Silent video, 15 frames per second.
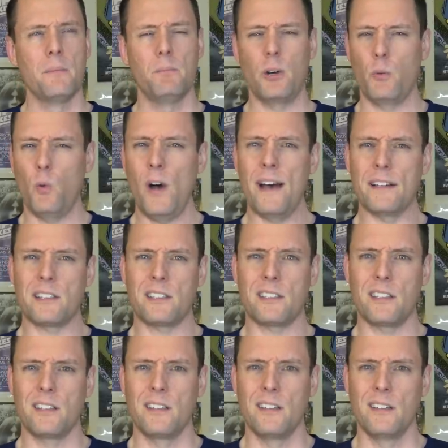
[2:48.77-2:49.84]
But
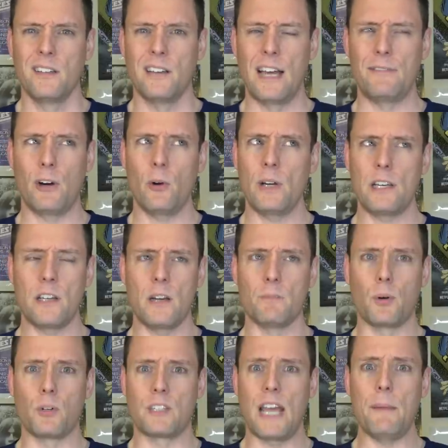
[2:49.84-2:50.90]
what? I've already done
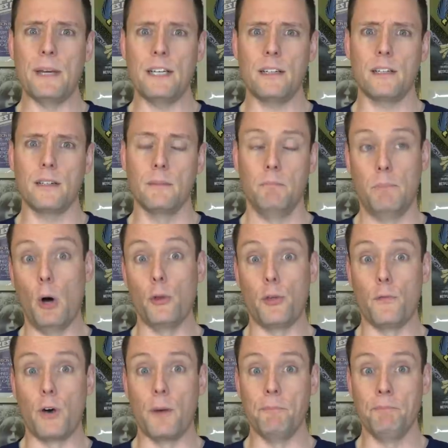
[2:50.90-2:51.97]
Birdemic, both
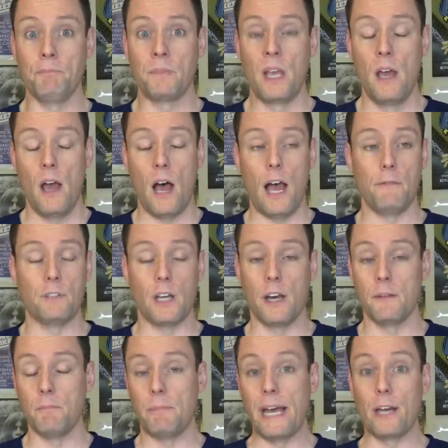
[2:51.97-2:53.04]
of them. I've
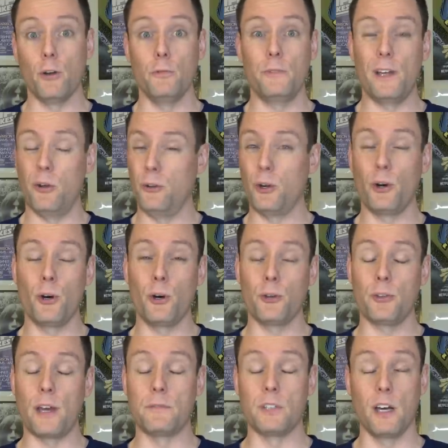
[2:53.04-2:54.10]
done Battlefield
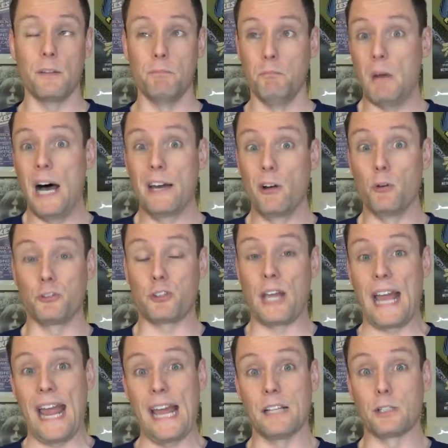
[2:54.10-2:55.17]
Earth, I've done Manos,
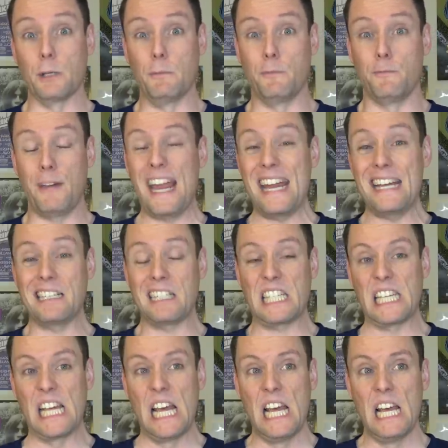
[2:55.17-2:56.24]
The Hands of Fate.